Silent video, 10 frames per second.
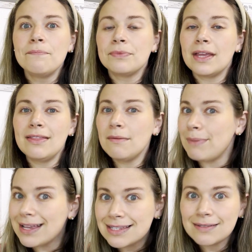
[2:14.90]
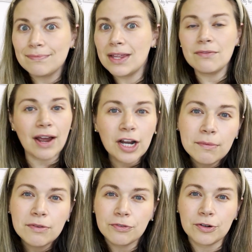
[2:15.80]
in the best
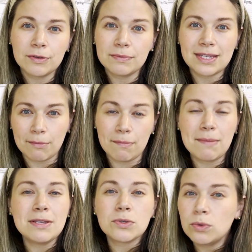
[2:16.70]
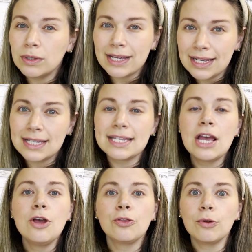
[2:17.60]
environment for summer. Maybe school is
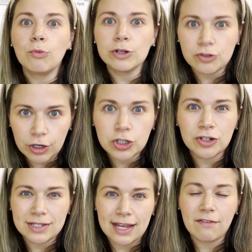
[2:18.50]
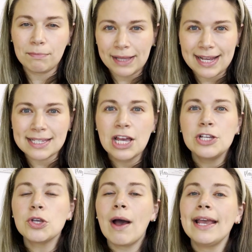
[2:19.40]
their more structured, safe place.
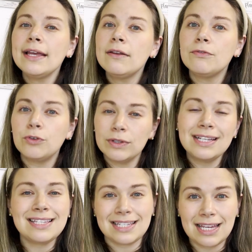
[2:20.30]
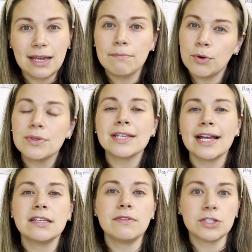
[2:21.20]
So I can fully see both
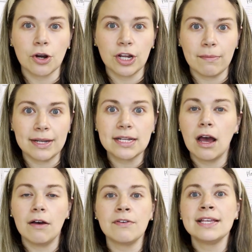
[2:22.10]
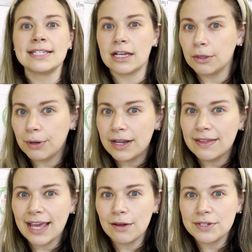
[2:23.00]
sides of this argument of celebrating the
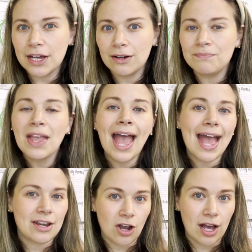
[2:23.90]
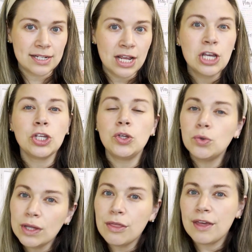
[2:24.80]
countdown and not. You
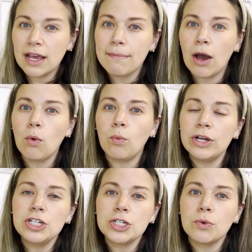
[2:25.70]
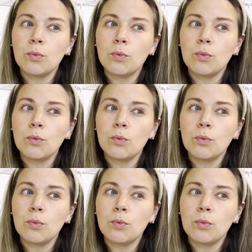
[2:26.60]
can think about which